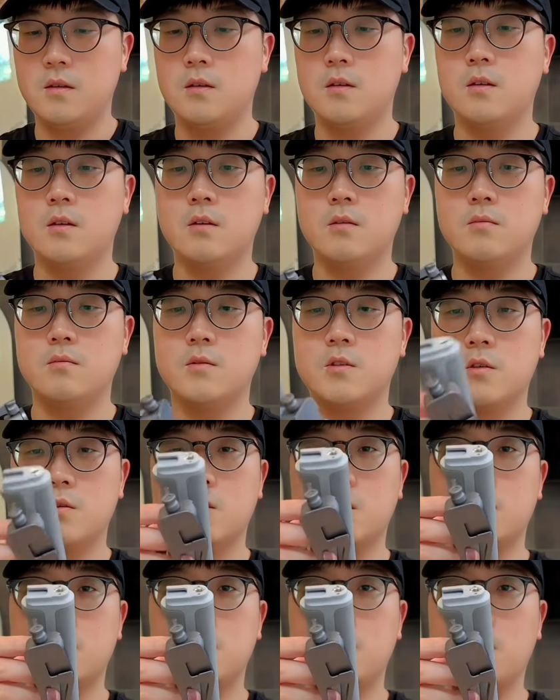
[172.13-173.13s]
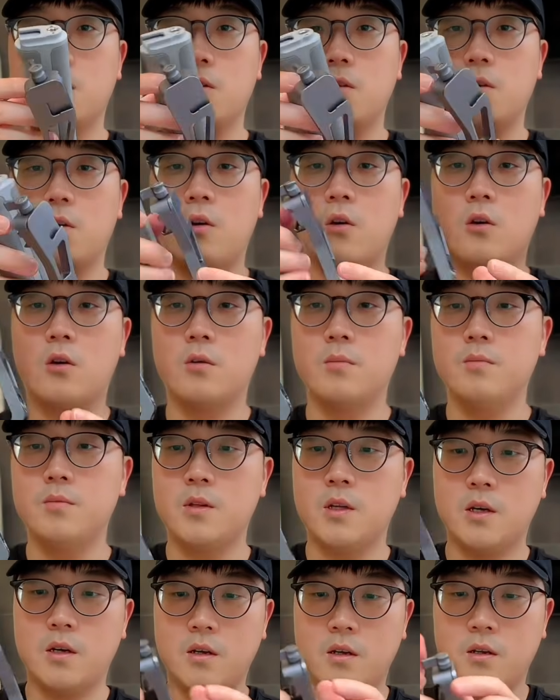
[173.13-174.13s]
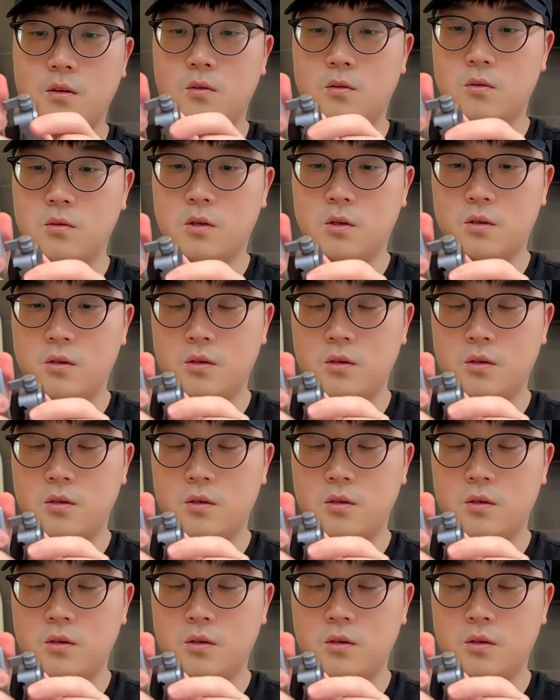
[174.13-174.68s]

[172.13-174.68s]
Oh, so that's the other arm that I can hold on